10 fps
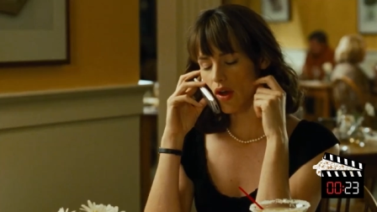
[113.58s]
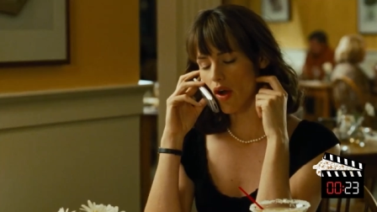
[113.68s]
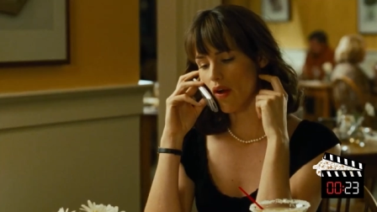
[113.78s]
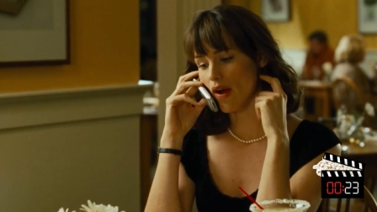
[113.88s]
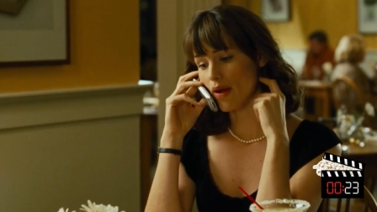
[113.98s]

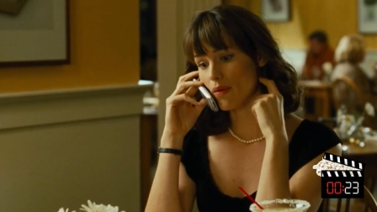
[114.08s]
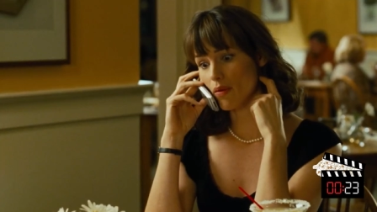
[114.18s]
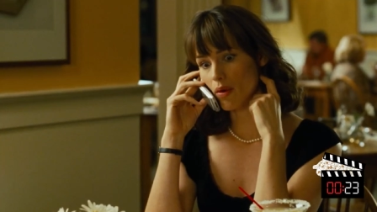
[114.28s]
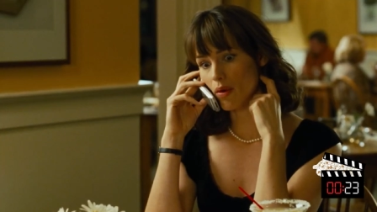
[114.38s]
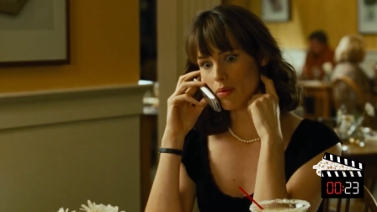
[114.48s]
She tells her
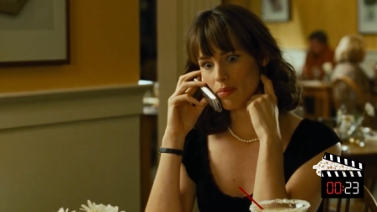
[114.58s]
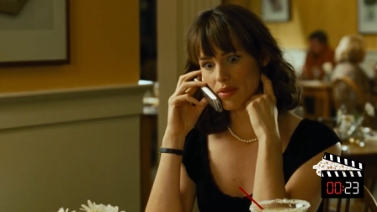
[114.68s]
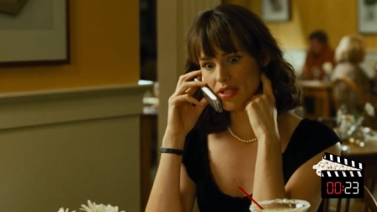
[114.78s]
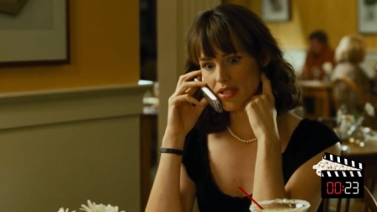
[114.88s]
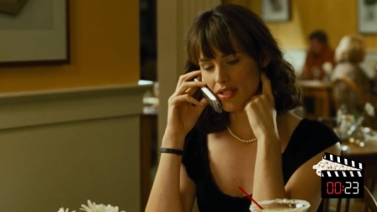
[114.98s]
mom no
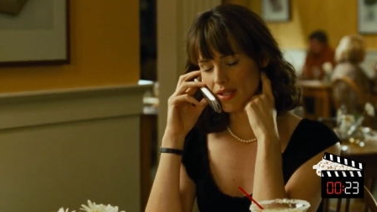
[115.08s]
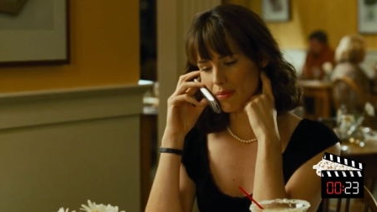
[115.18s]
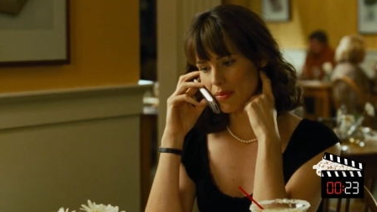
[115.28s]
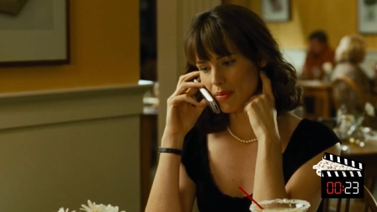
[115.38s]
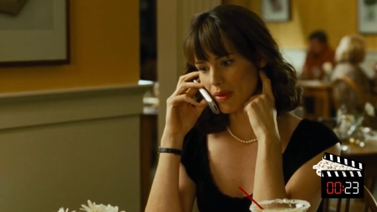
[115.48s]
intimacy
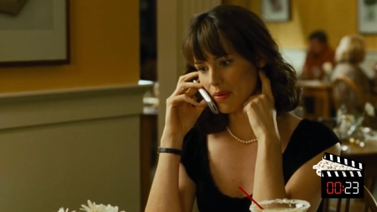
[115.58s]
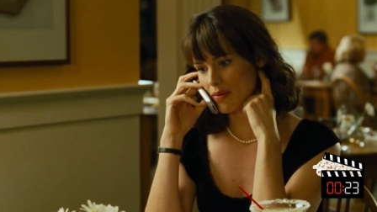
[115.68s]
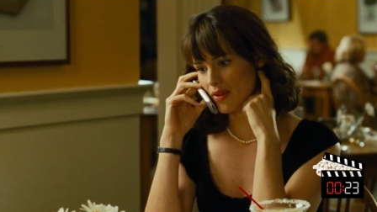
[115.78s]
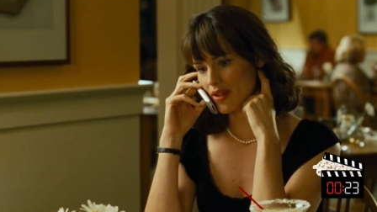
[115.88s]
or even a kiss